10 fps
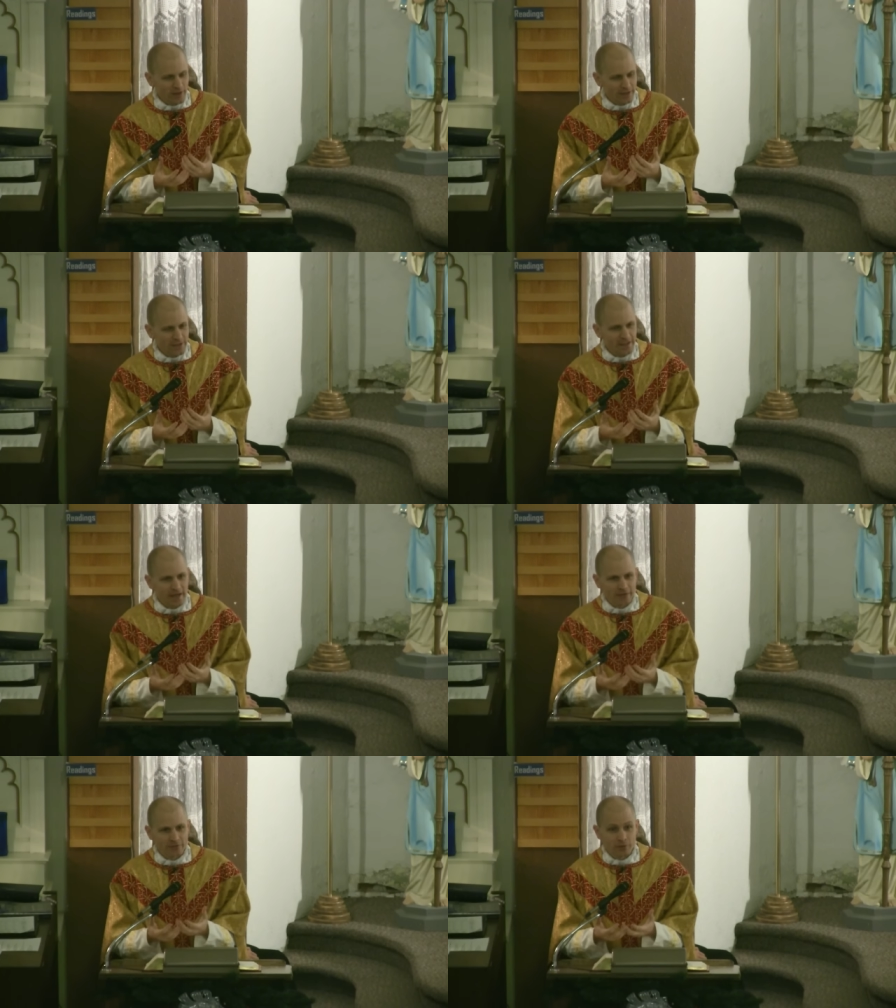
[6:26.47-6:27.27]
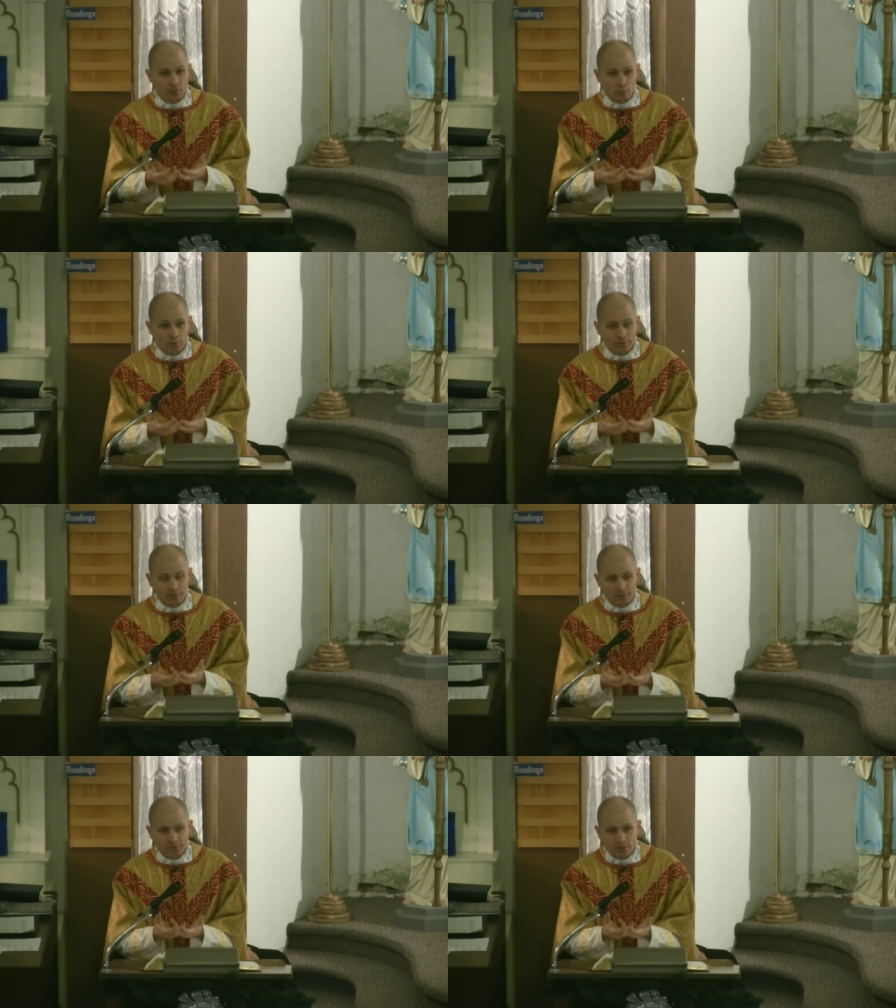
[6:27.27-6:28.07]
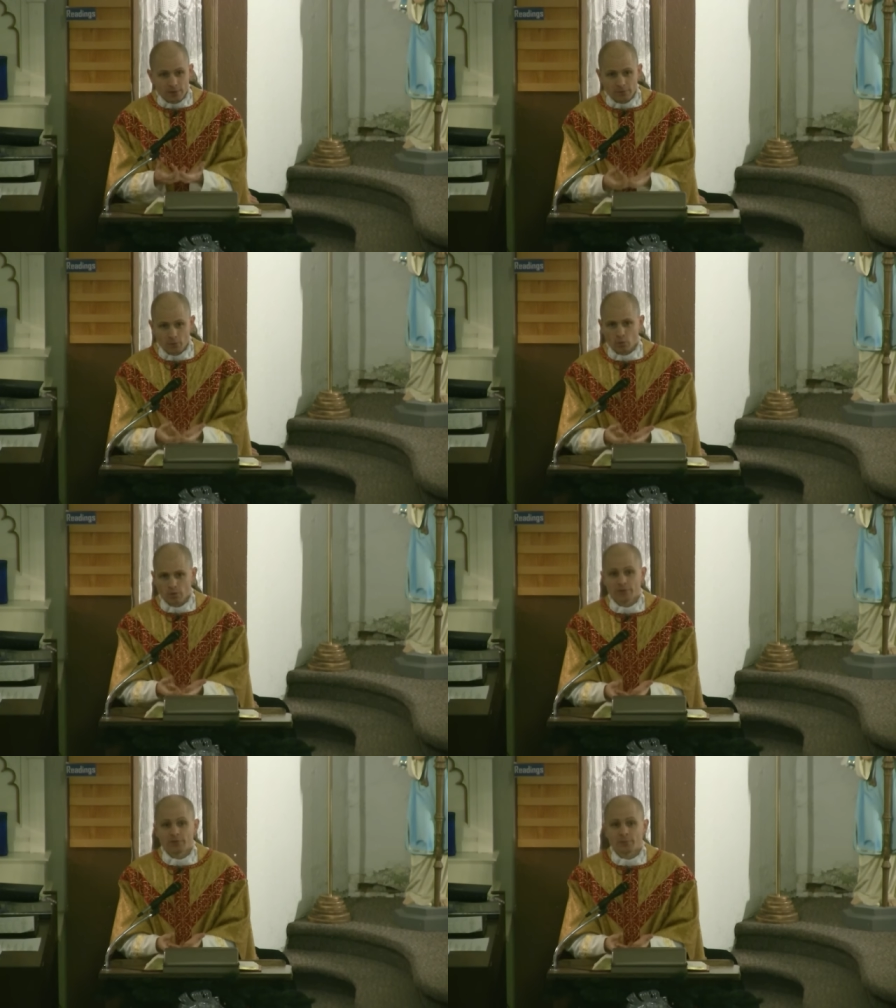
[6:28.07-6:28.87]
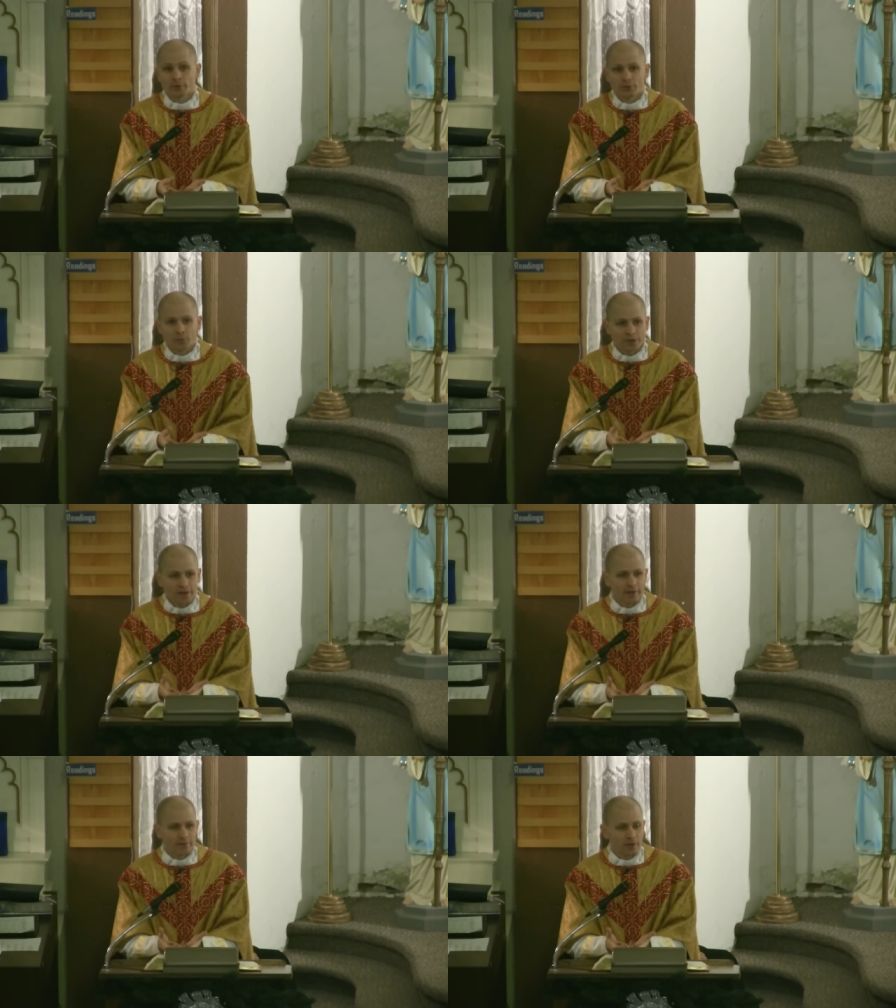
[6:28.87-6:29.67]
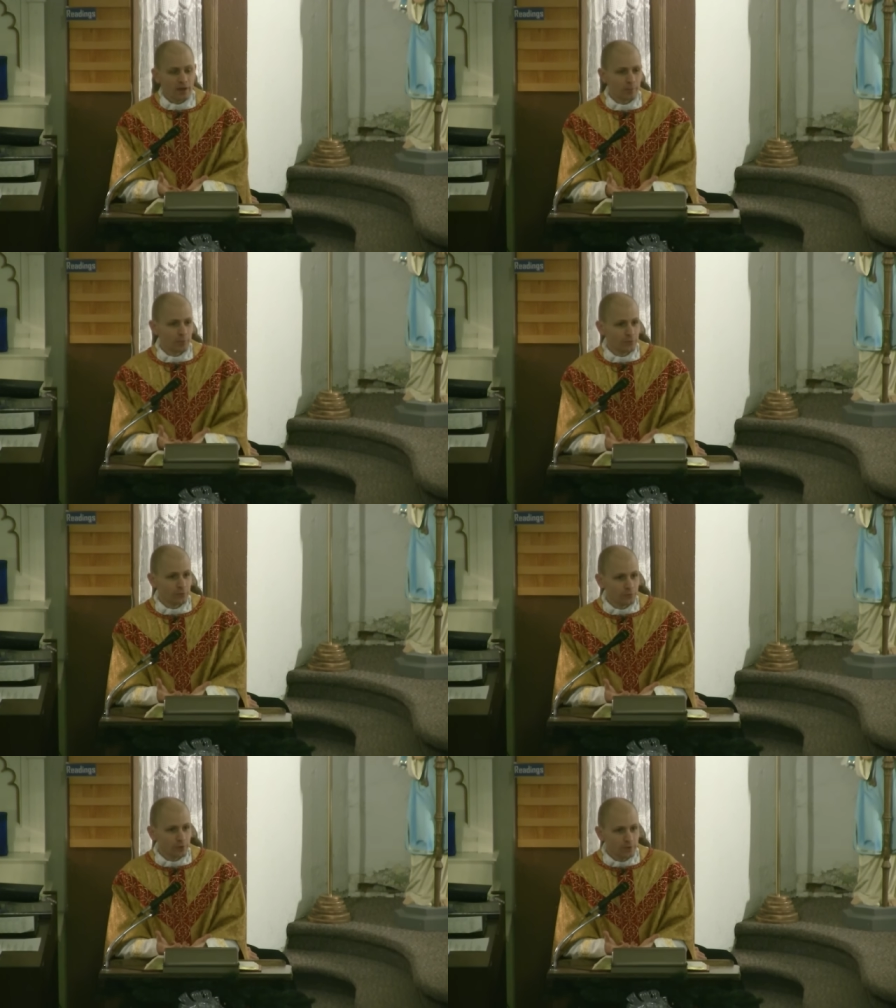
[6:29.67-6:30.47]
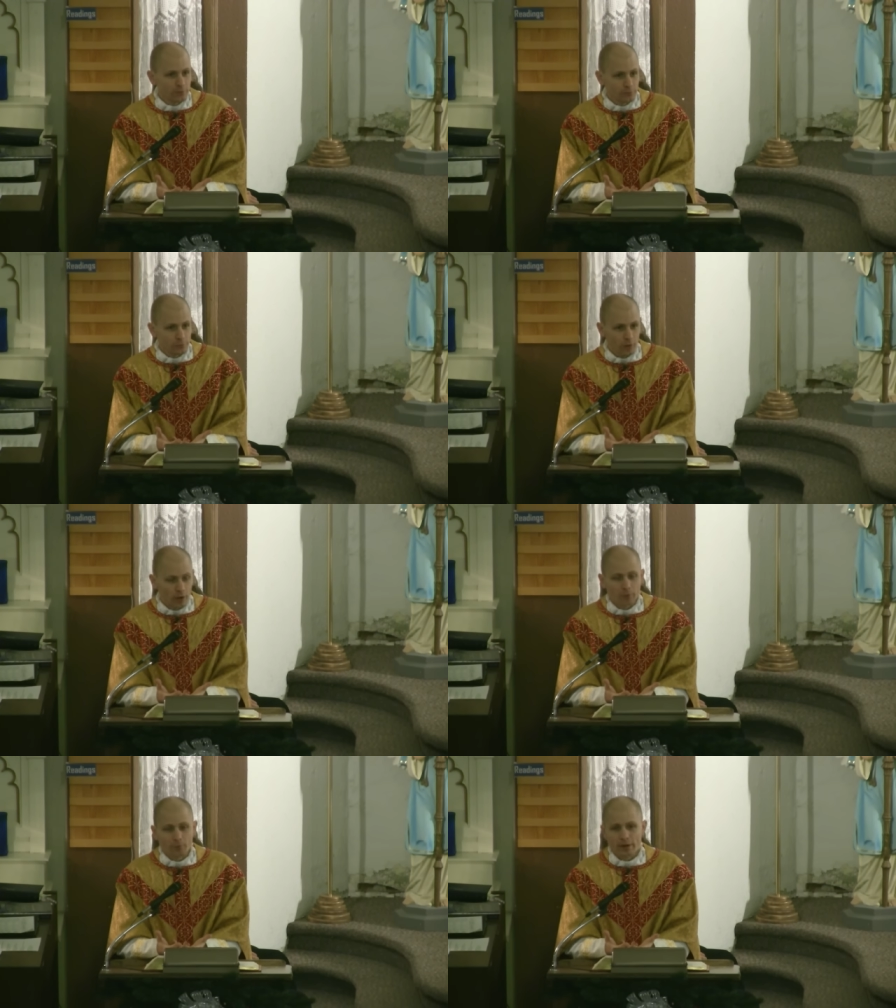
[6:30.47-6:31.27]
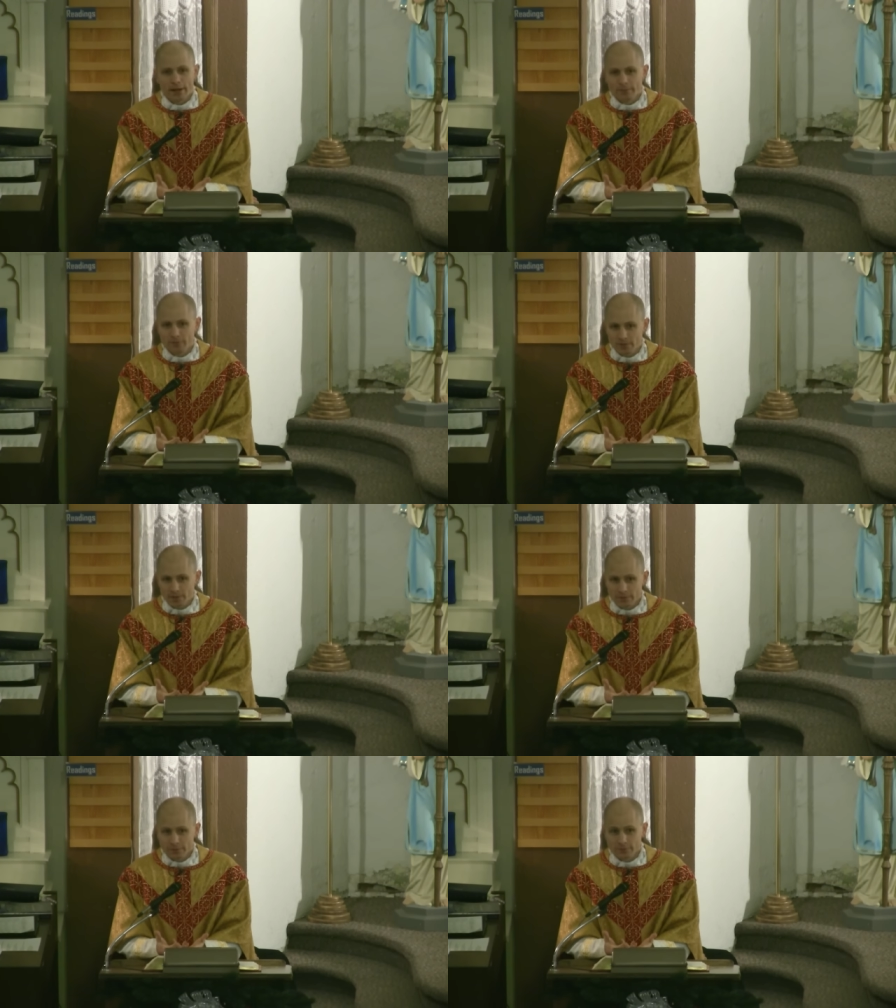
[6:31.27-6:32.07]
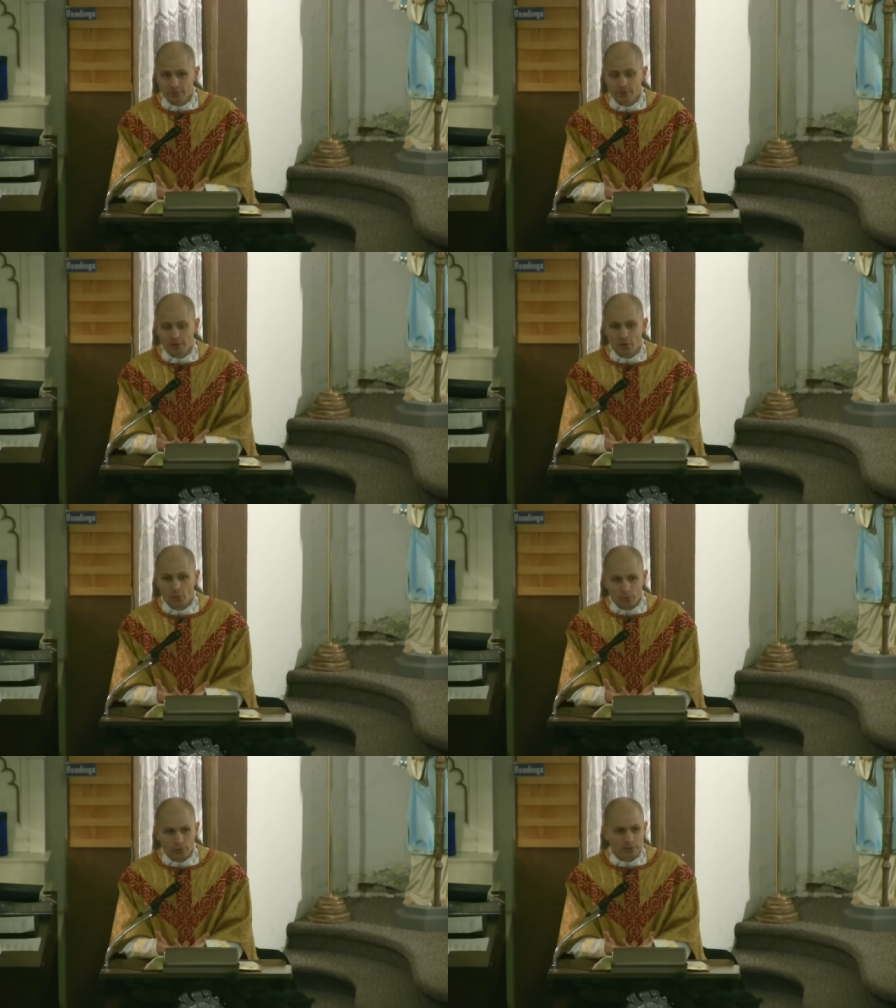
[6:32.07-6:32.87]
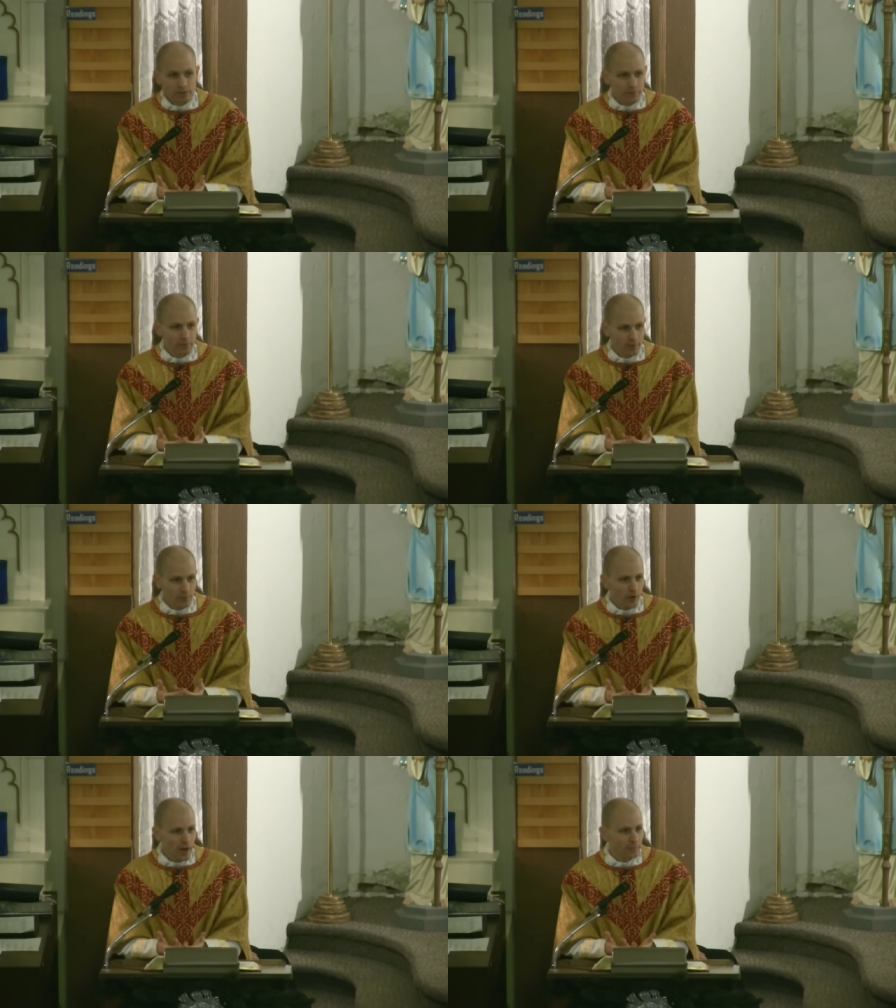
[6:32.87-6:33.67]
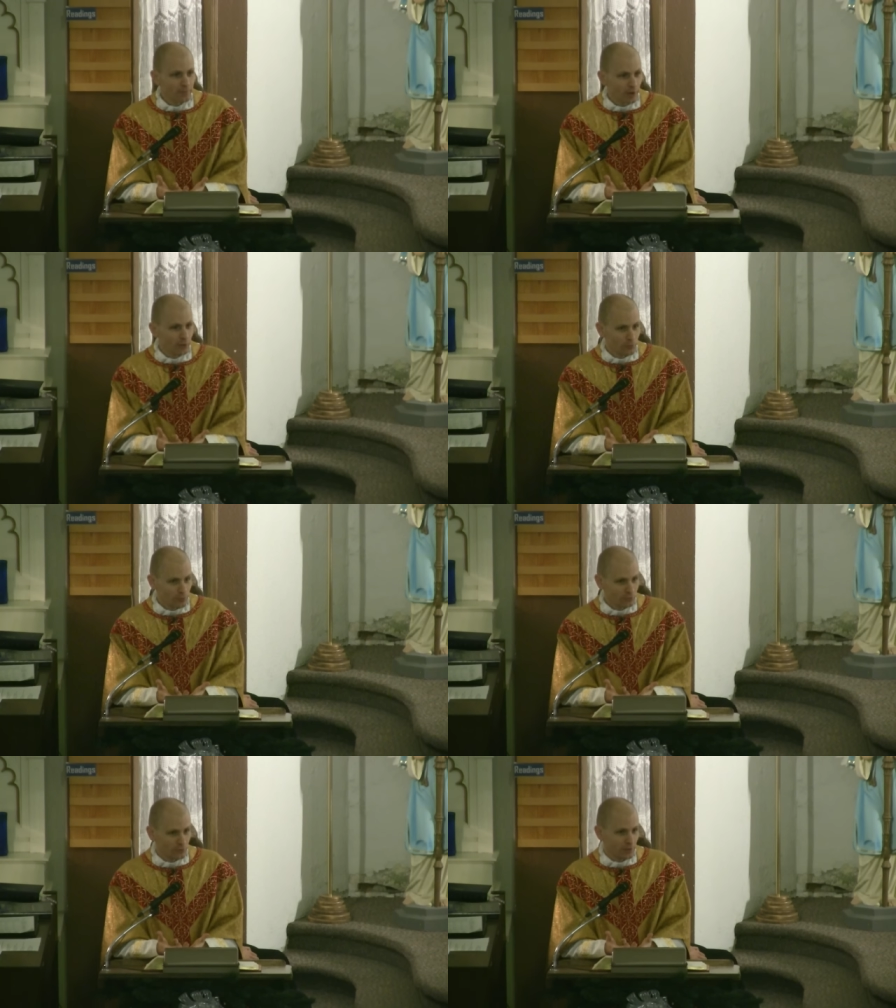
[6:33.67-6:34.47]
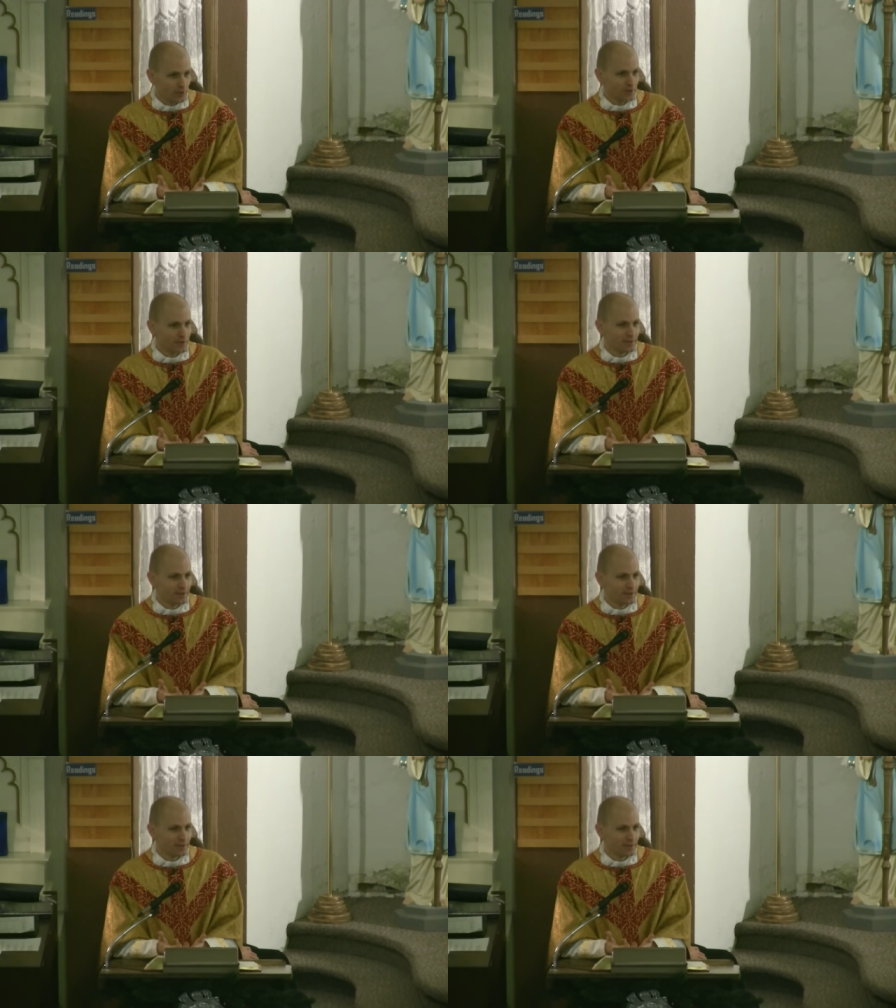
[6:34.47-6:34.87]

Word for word: recognize that when we receive the Holy Spirit, we have the opportunity to unwrap the gifts or leave them wrapped under the tree